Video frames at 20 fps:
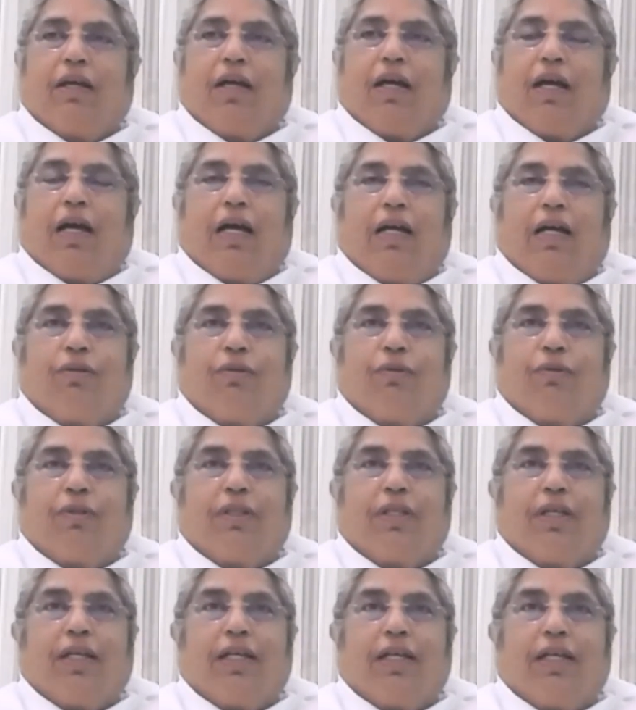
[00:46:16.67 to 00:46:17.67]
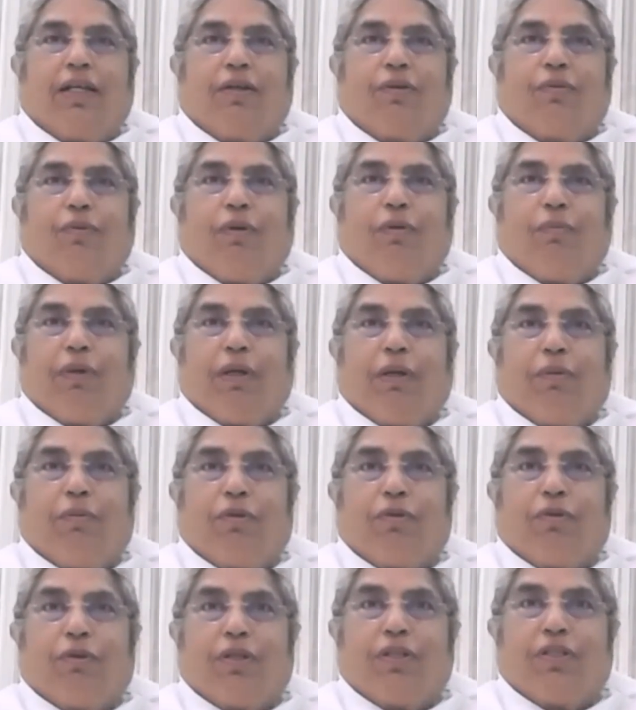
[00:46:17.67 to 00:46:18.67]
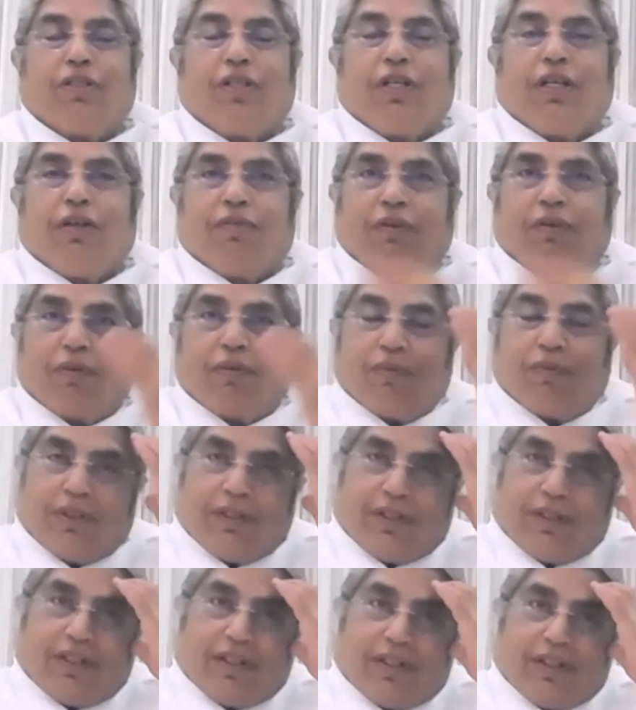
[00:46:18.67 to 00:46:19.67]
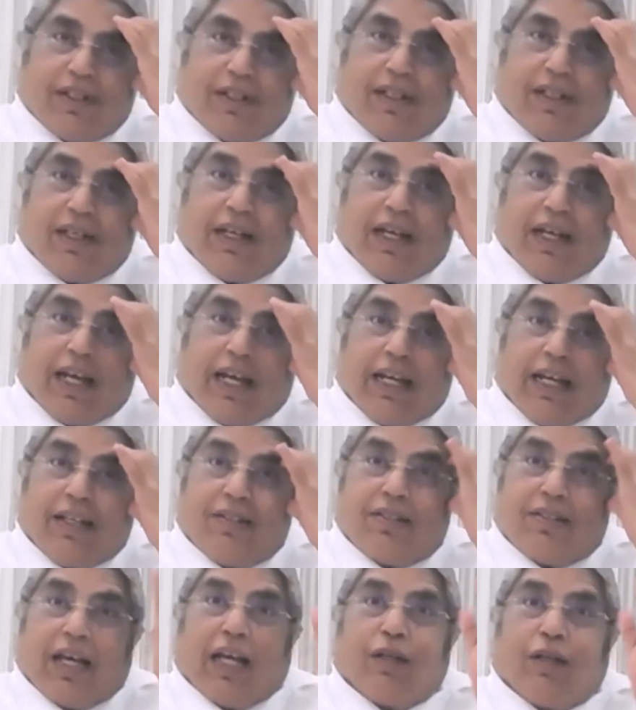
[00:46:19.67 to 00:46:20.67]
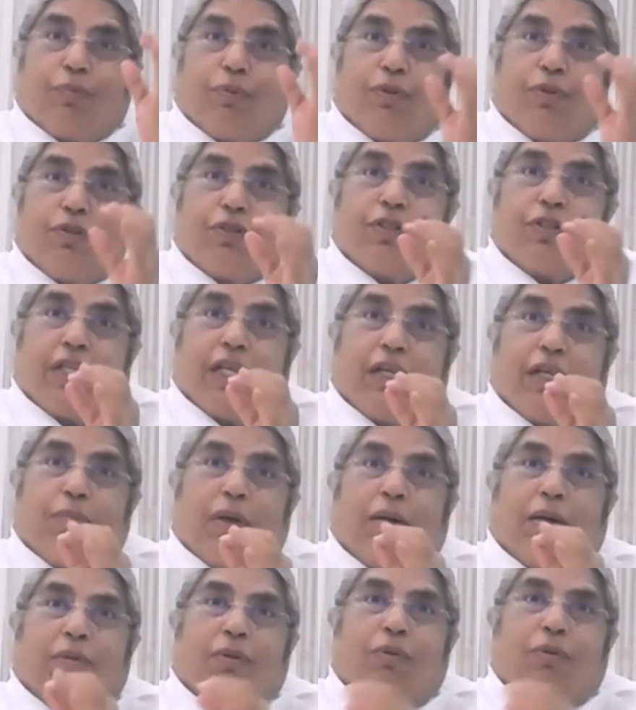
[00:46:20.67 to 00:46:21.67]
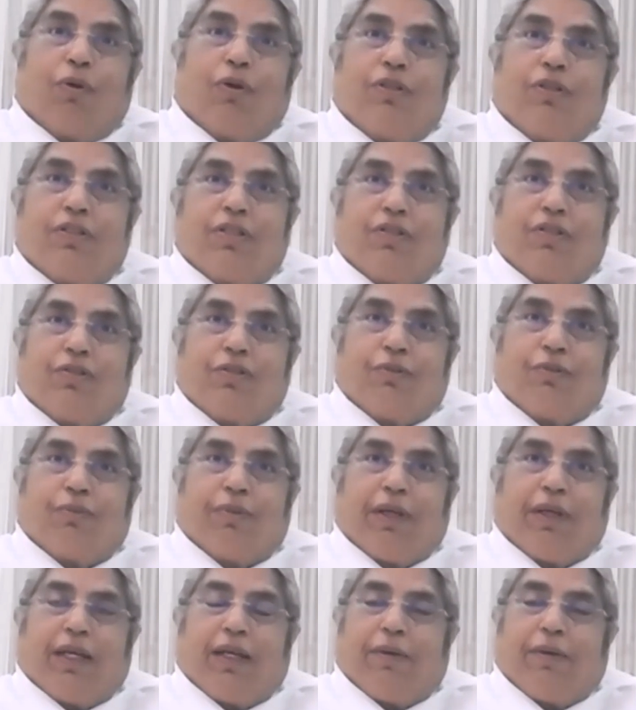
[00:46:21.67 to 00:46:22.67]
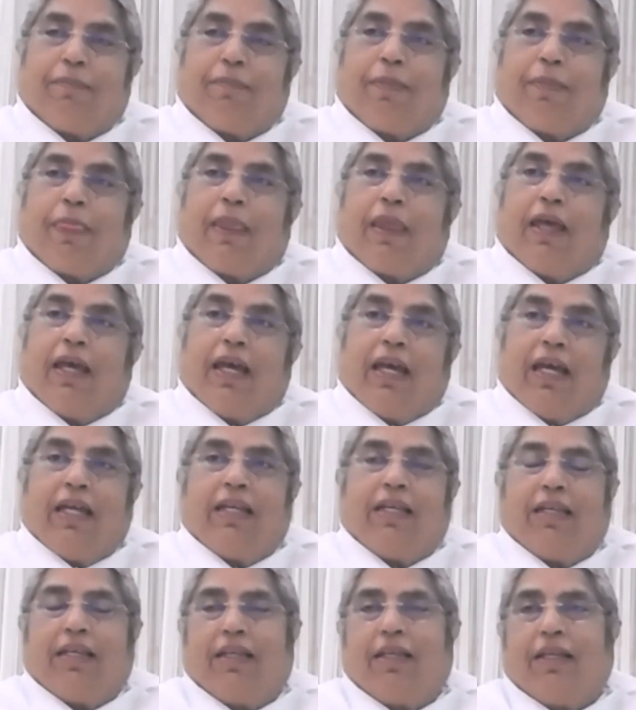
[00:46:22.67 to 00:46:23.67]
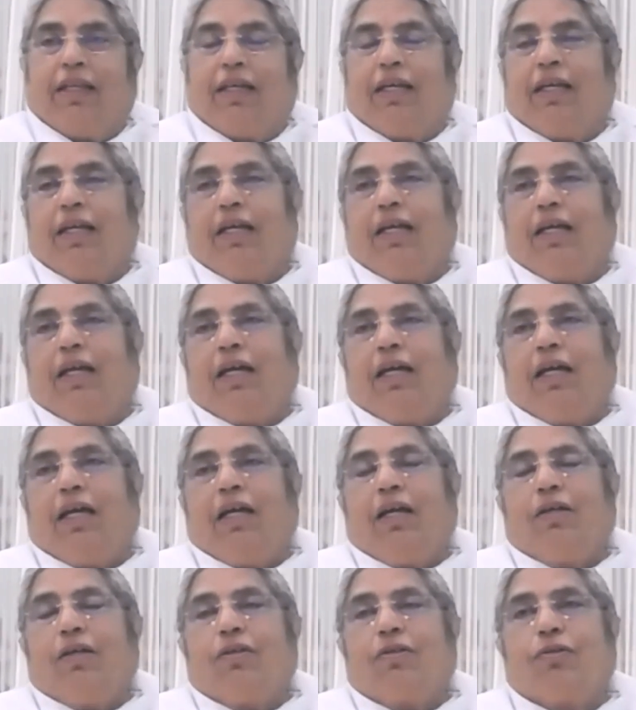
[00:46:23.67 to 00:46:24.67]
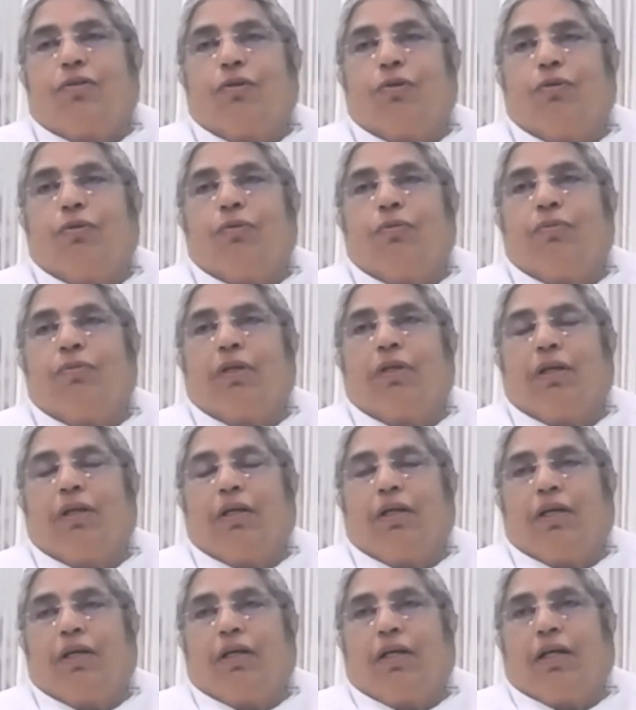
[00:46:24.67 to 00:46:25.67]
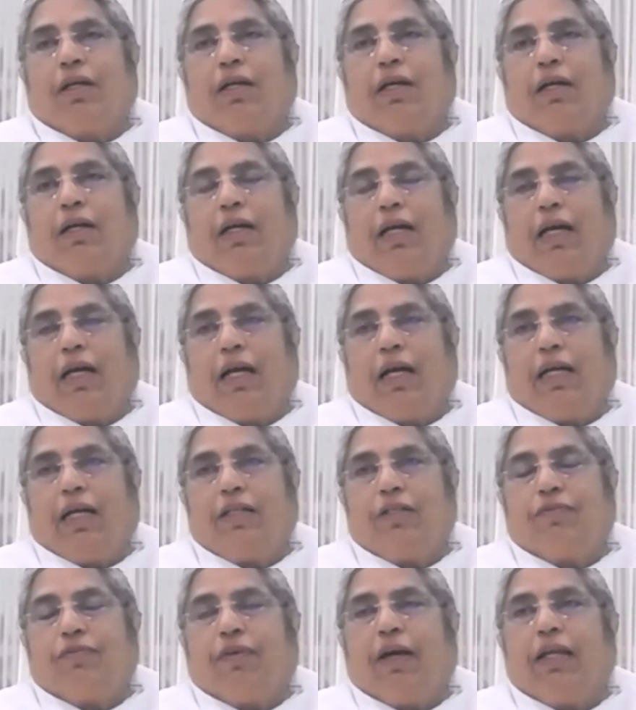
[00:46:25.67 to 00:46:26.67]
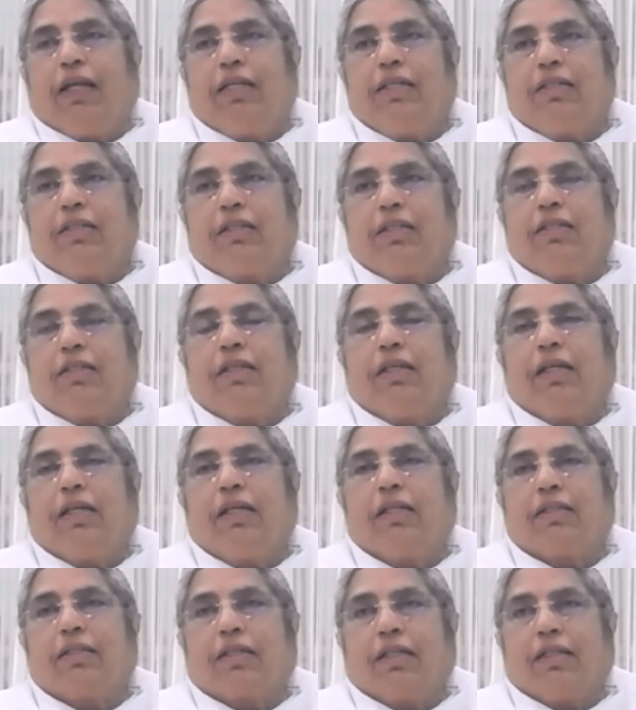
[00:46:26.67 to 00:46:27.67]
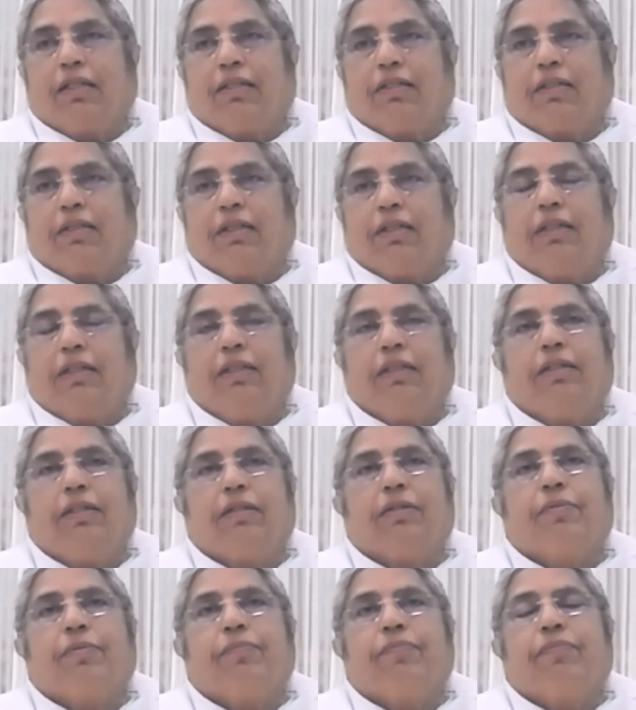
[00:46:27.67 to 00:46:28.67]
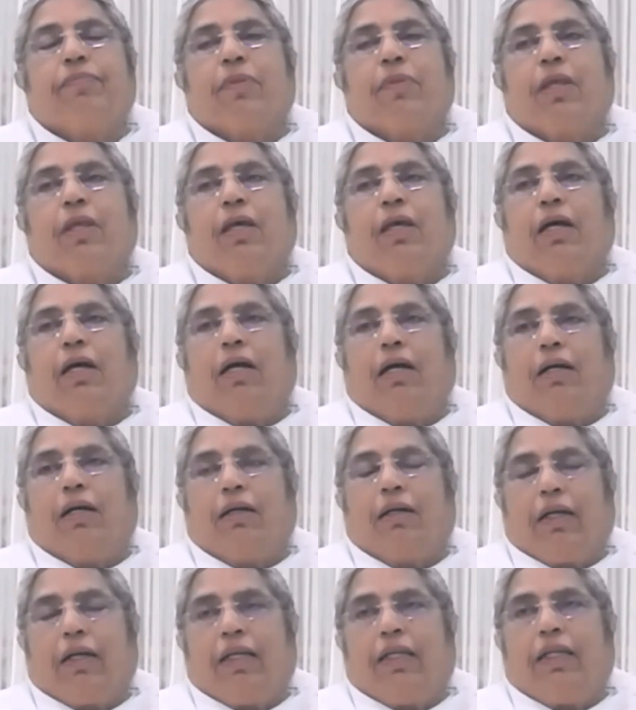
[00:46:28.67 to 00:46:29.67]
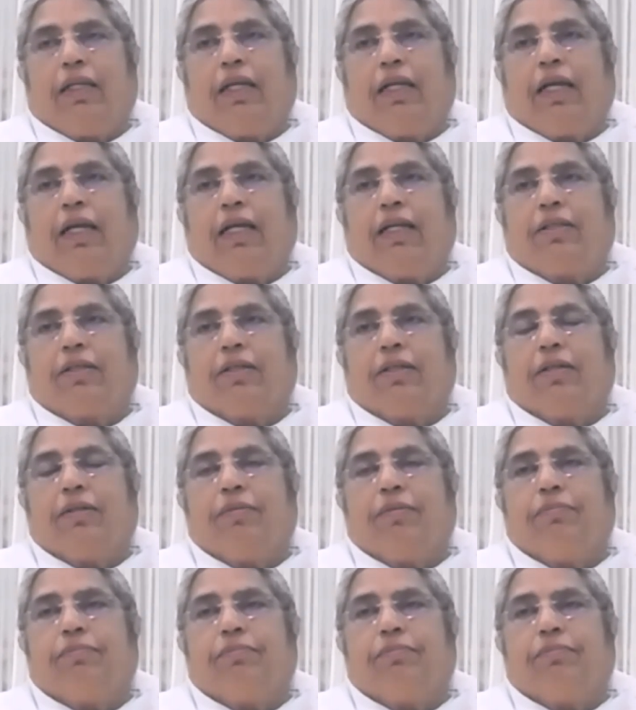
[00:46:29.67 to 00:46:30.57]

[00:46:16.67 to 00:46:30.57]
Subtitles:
I don't think we'll be able to achieve our exact position that Baba wants us to be in. So, as far as this thing is concerned, indicator,